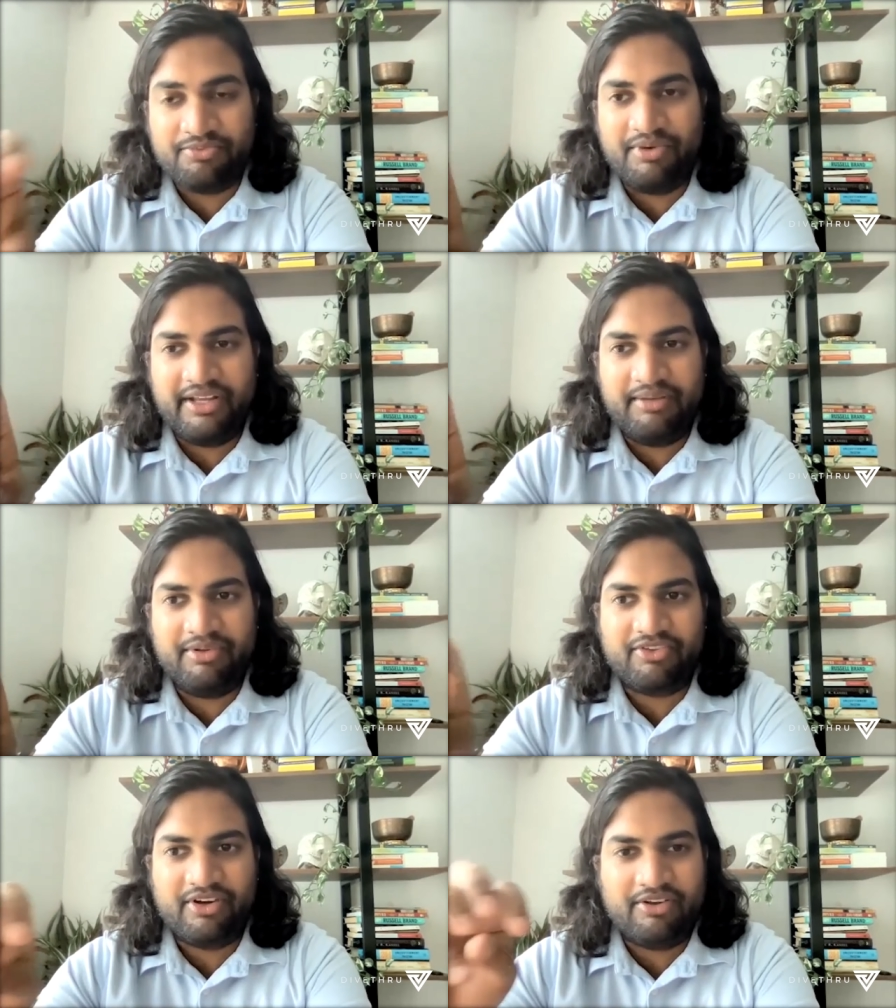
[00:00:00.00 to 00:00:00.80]
these
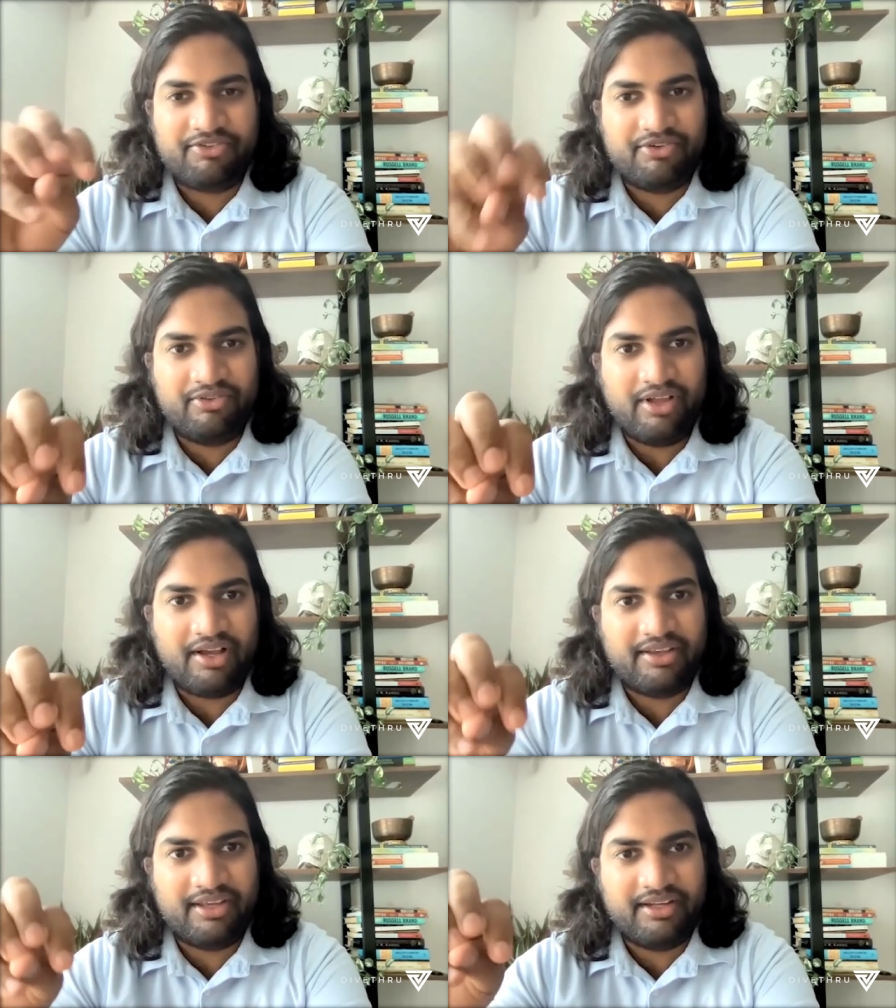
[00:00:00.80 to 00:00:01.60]
monuments also
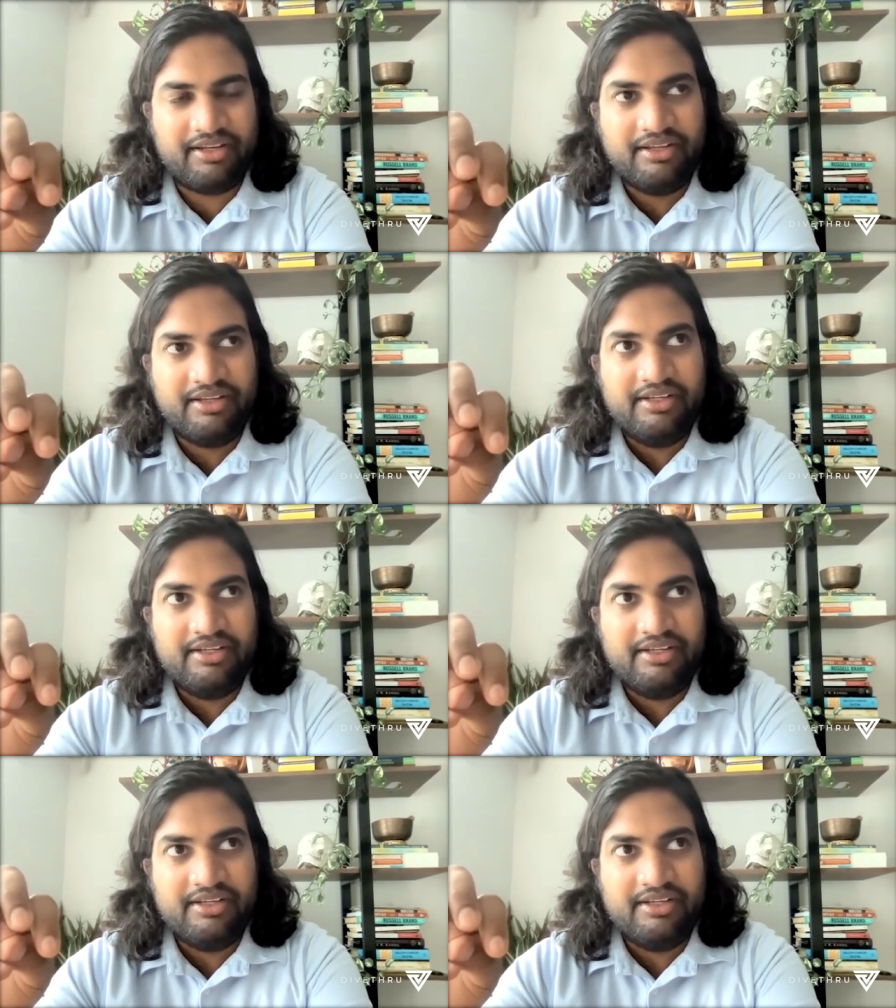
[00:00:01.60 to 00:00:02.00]
lock in